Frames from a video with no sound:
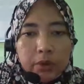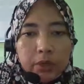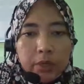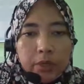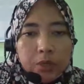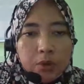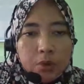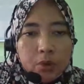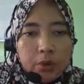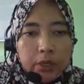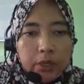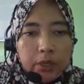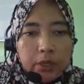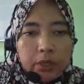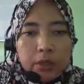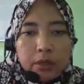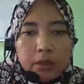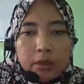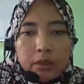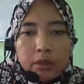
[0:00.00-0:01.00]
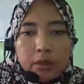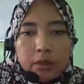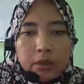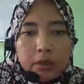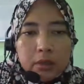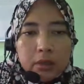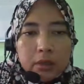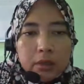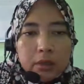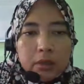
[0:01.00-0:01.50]
Okay, so here
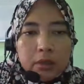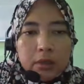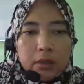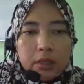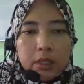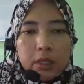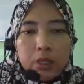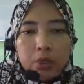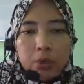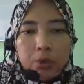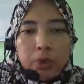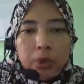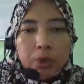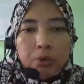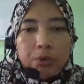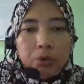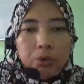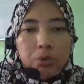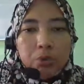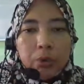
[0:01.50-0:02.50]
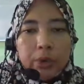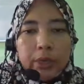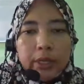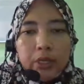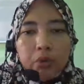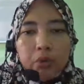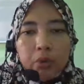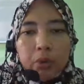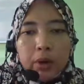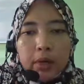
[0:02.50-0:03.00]
du equal to y
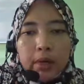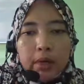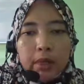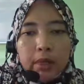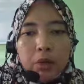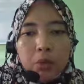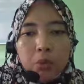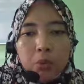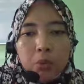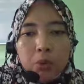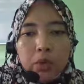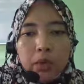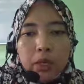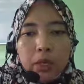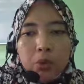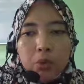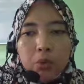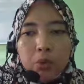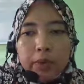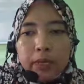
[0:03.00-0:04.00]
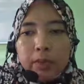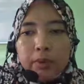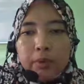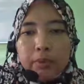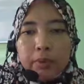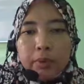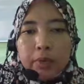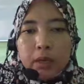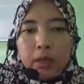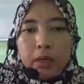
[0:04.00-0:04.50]
dy, we
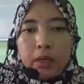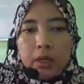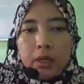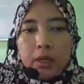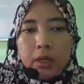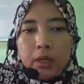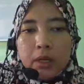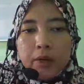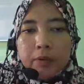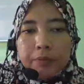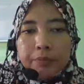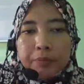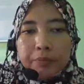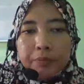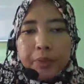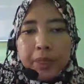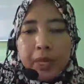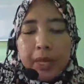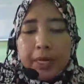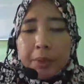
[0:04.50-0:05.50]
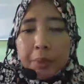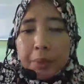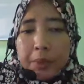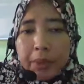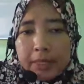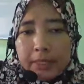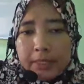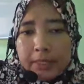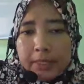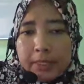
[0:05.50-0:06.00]
will
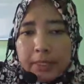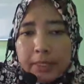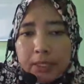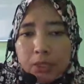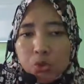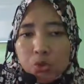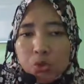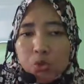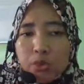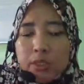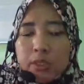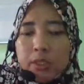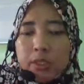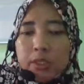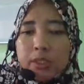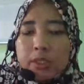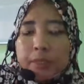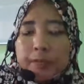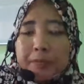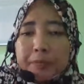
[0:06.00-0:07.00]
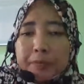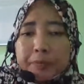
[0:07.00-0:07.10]
replace it into the